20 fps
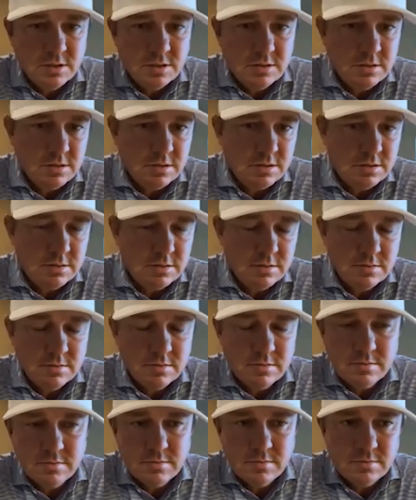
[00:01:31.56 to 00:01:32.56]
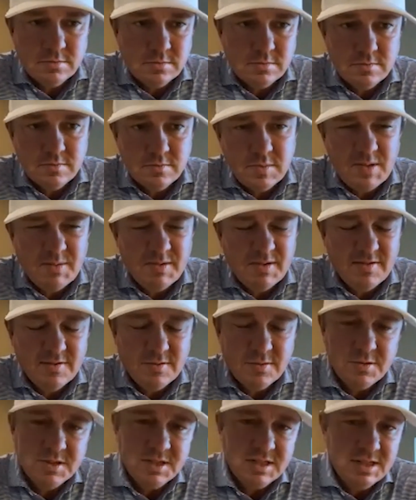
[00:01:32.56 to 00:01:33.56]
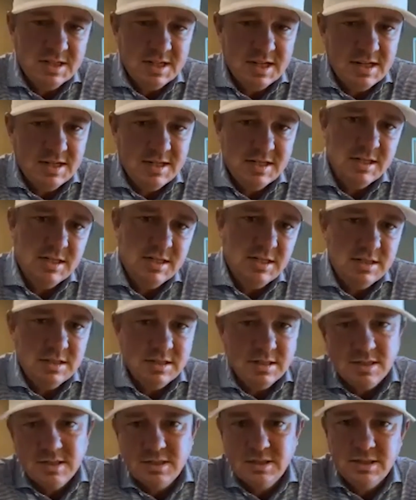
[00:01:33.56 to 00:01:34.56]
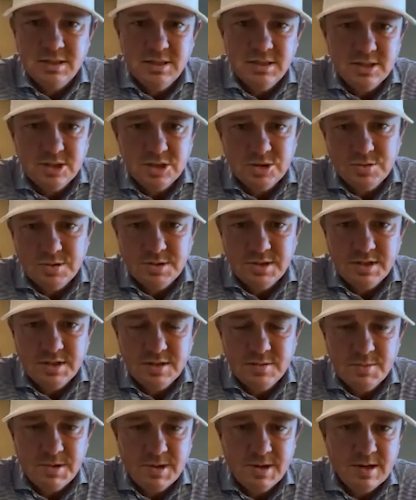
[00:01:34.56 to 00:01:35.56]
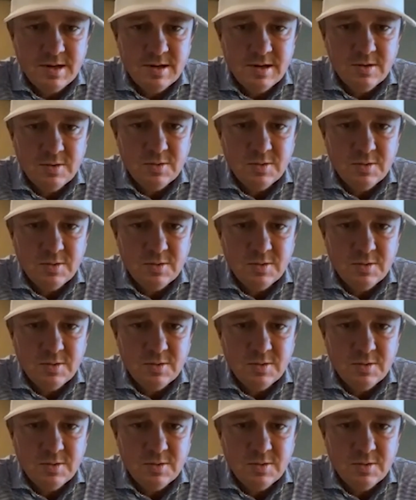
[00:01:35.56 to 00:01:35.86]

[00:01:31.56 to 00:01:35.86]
to maybe 14 to 18, 16 to 20, depending on the